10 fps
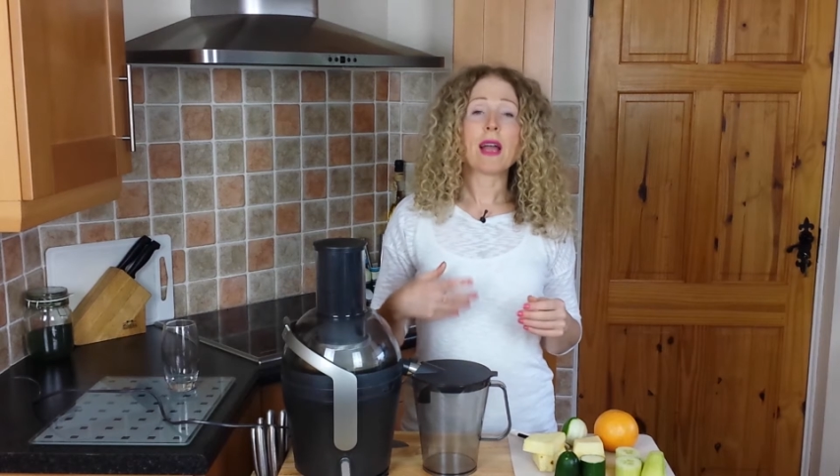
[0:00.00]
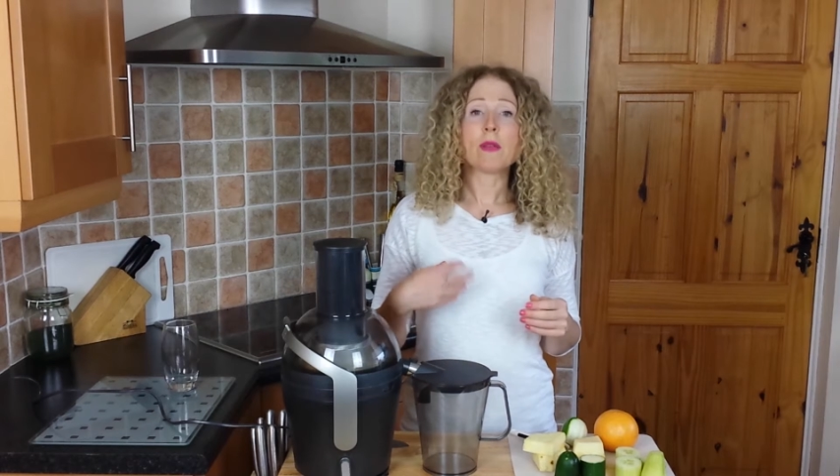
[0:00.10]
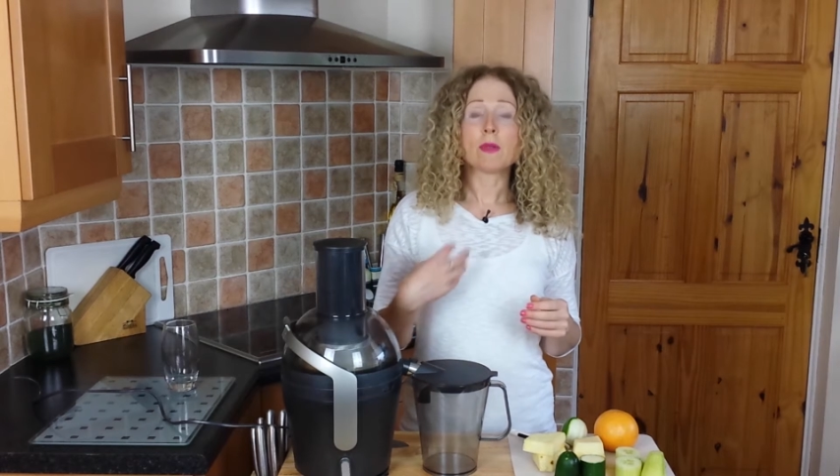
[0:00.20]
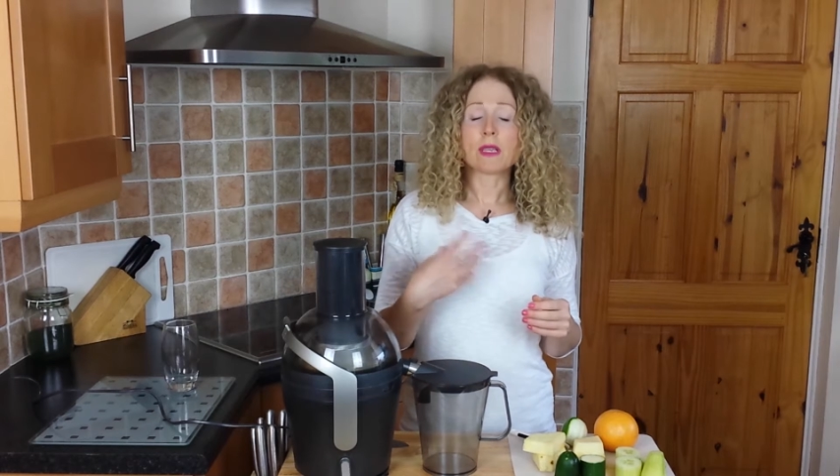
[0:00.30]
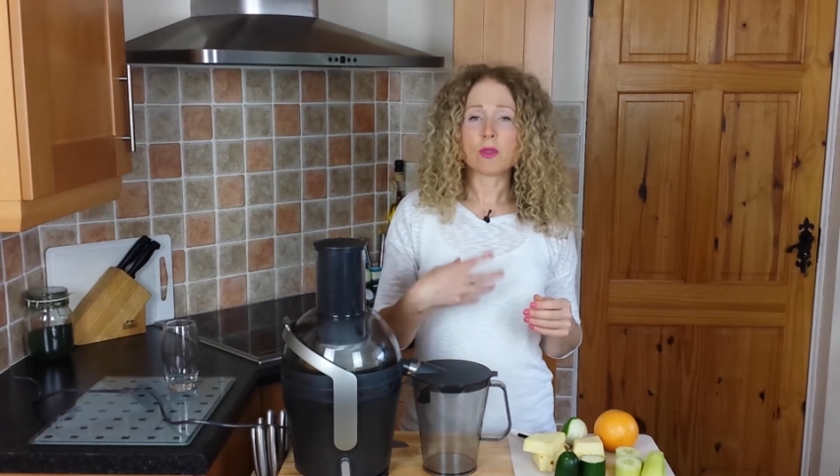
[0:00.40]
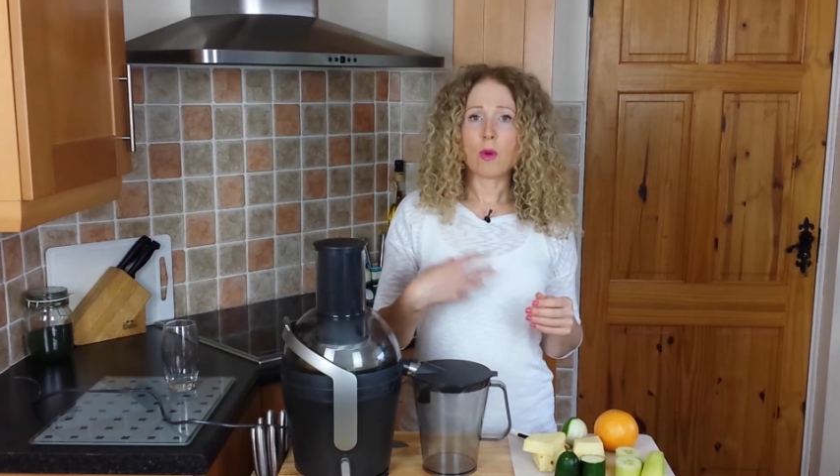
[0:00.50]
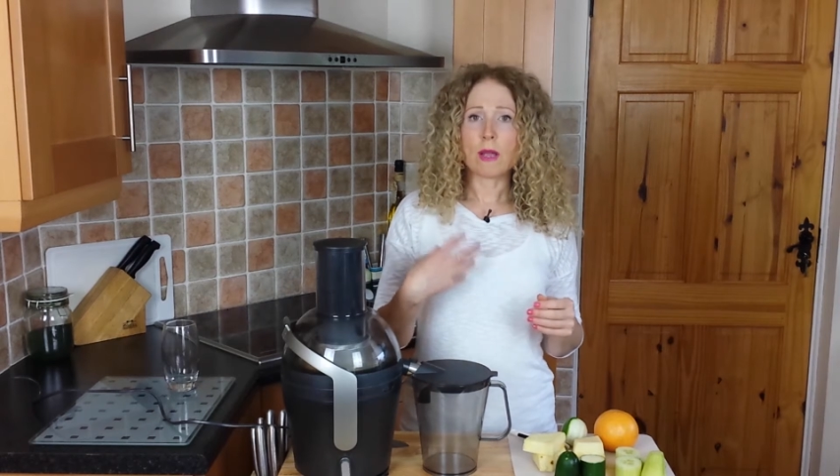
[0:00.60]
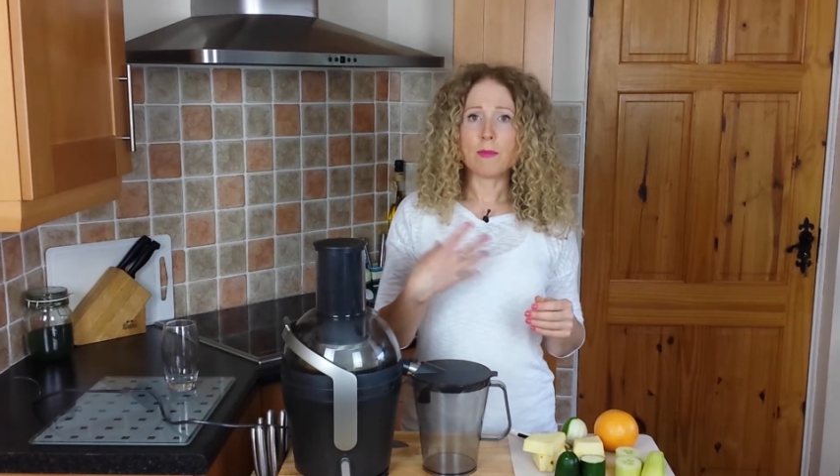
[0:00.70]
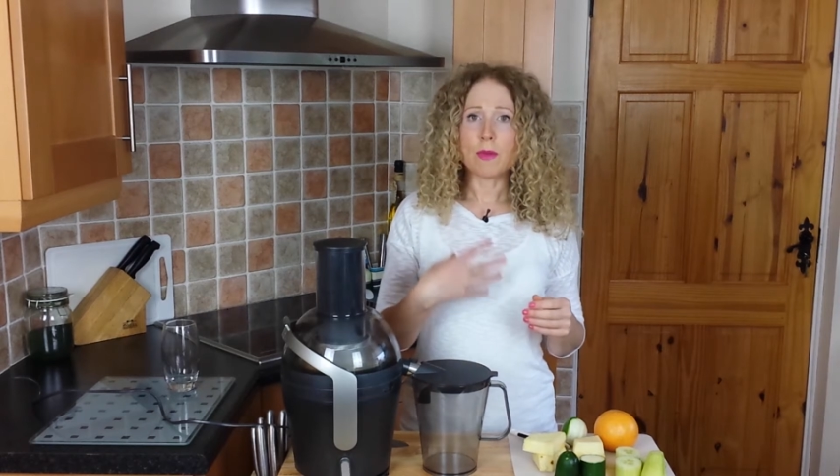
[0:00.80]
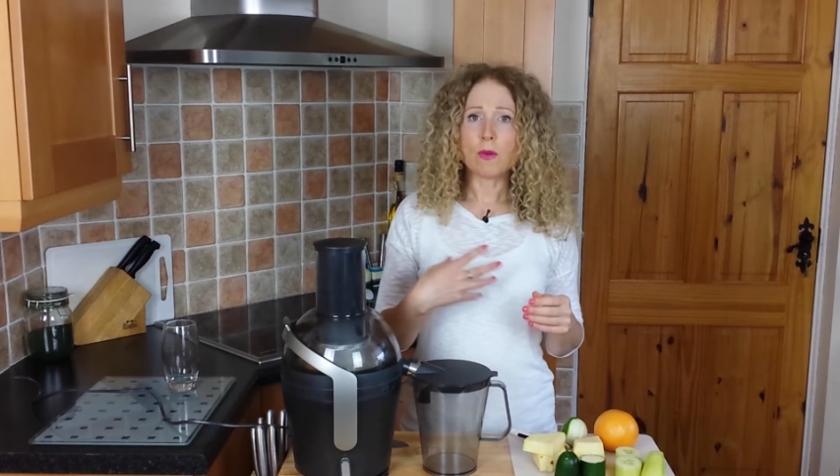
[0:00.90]
anyone that's
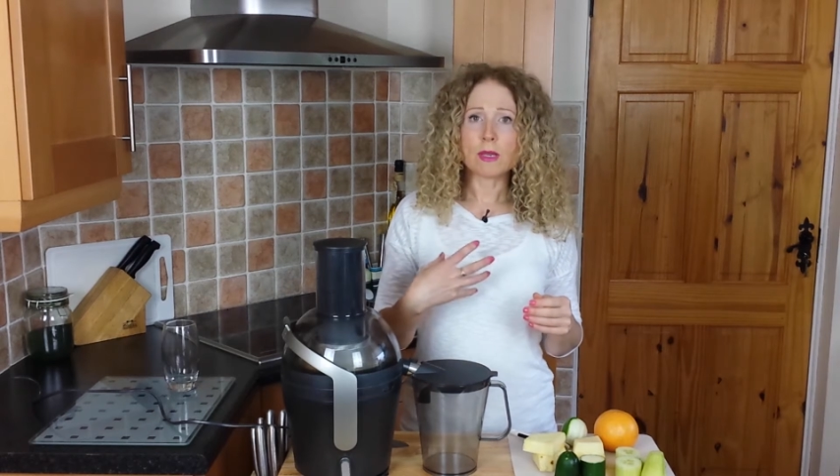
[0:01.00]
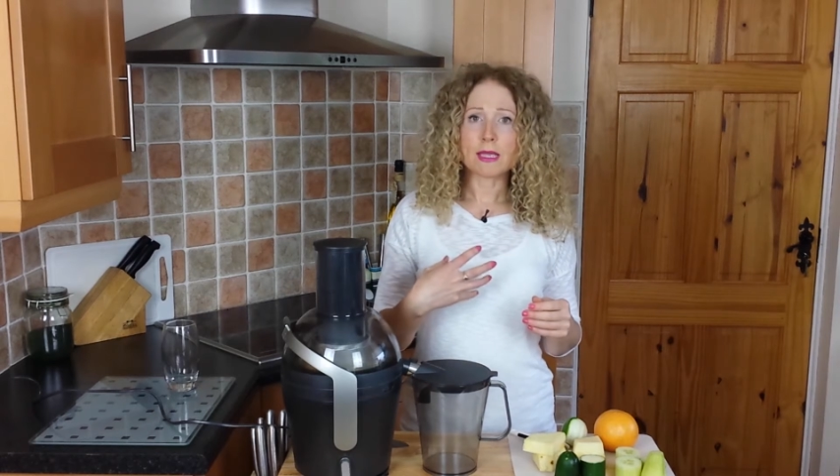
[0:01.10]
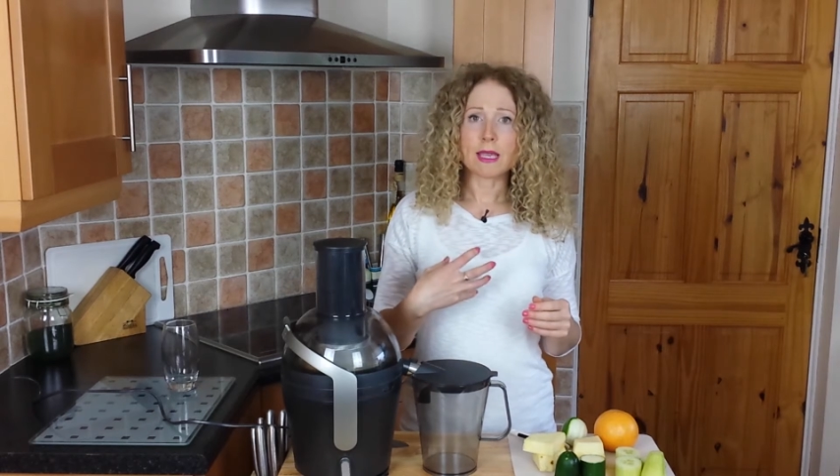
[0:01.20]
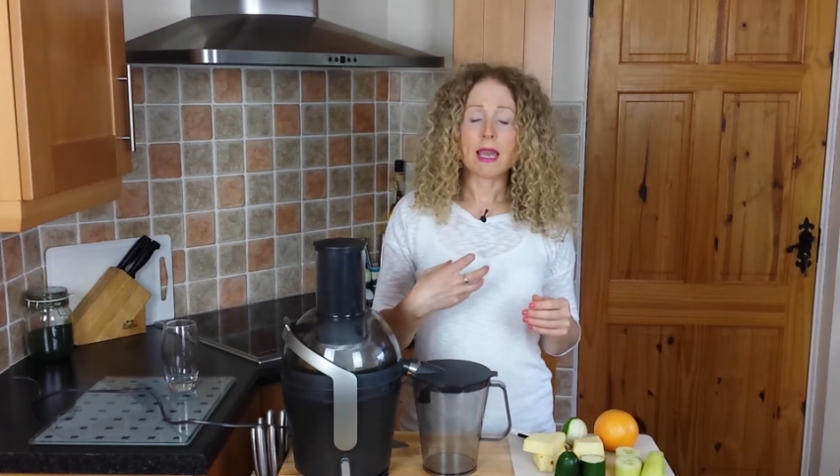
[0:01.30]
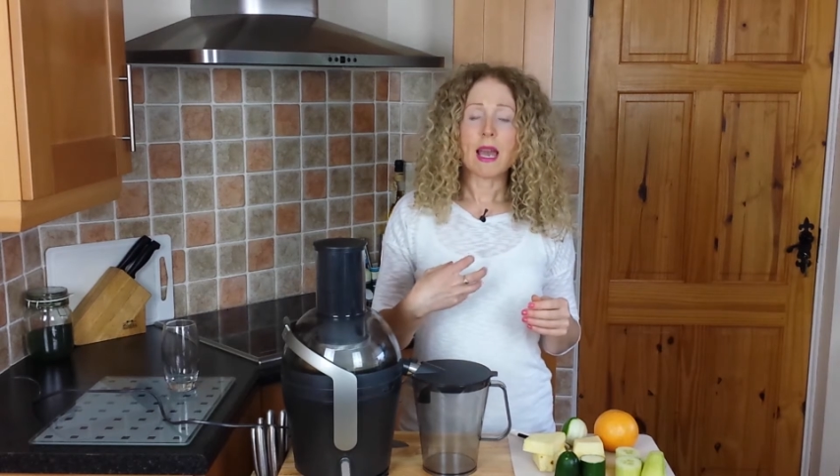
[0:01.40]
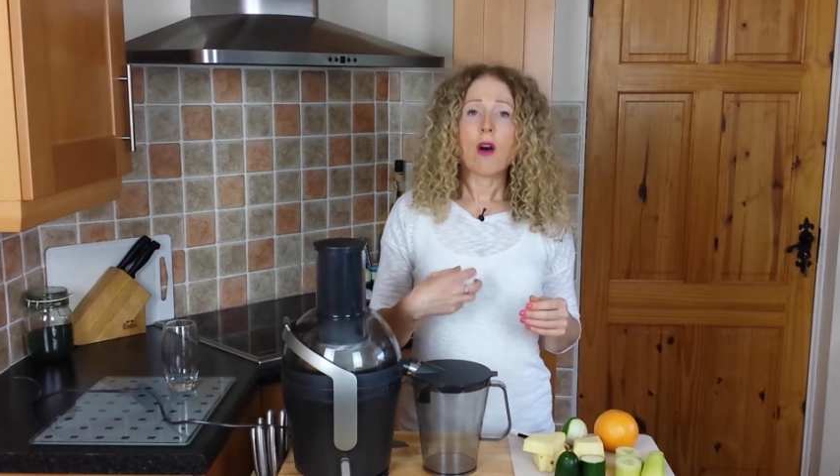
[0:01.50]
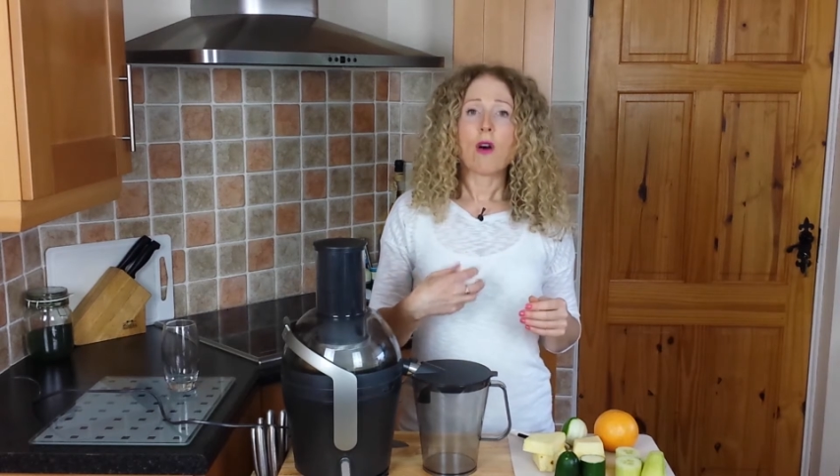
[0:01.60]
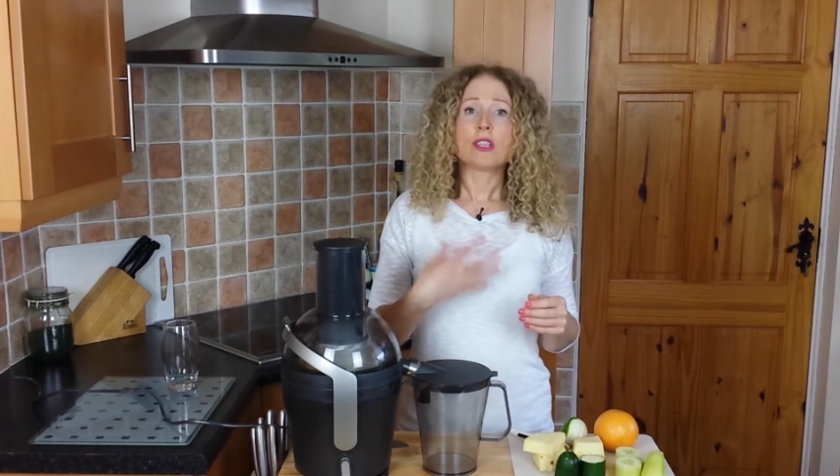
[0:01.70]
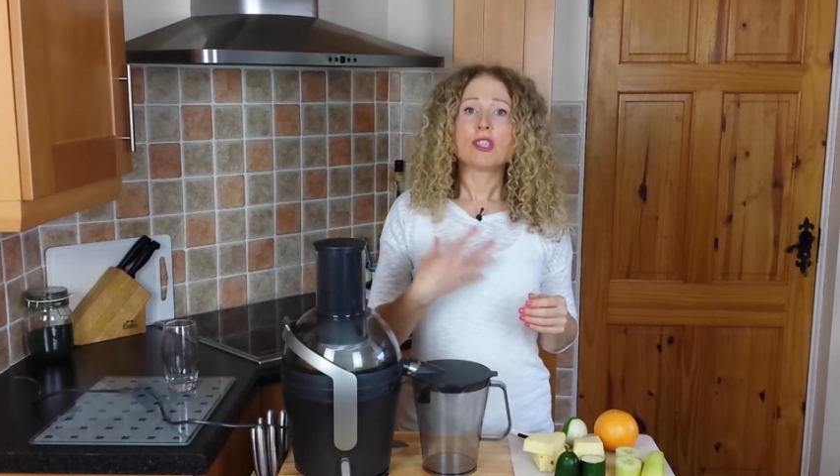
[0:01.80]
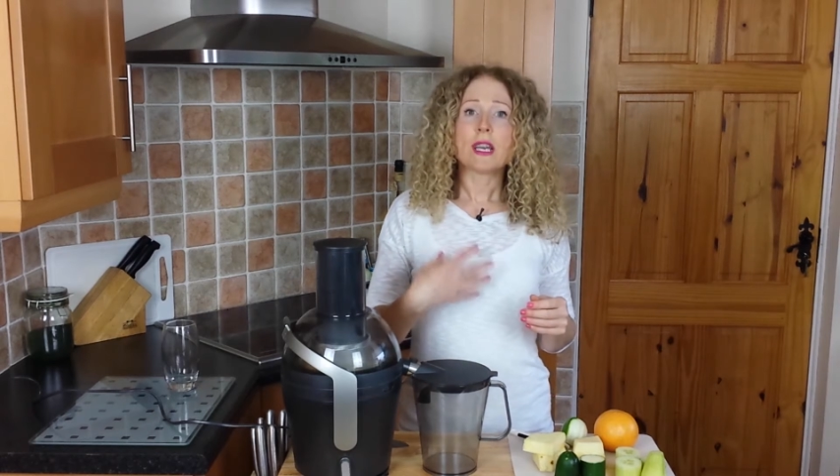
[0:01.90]
quite mucousy
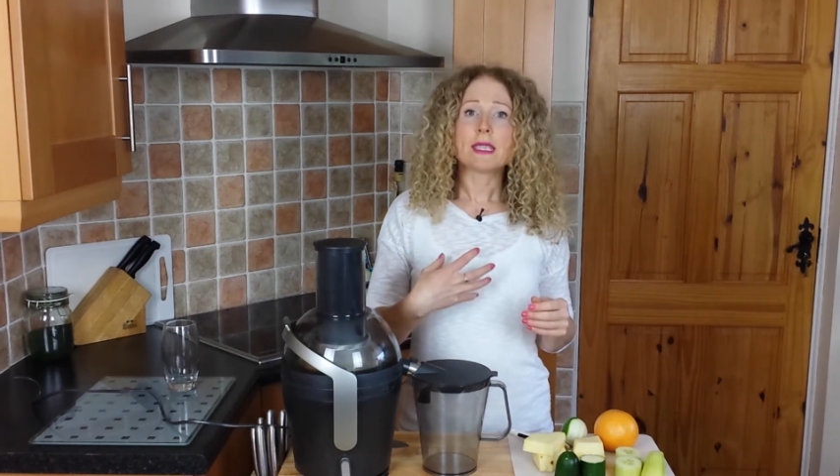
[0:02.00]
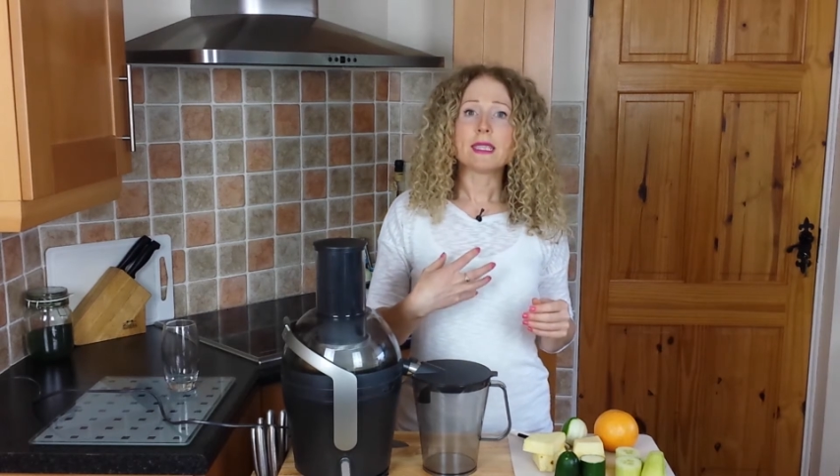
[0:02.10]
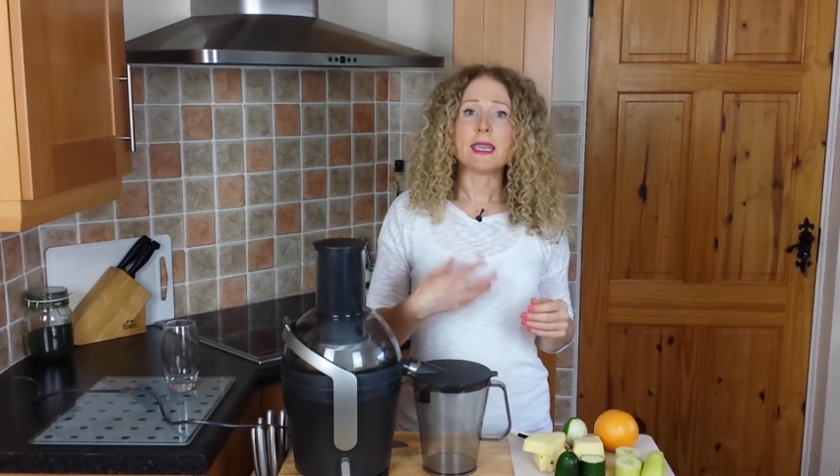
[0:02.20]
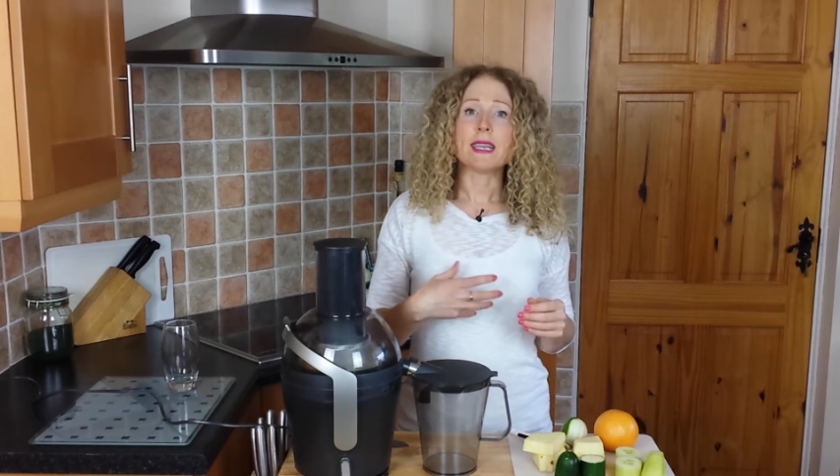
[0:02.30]
or chesty.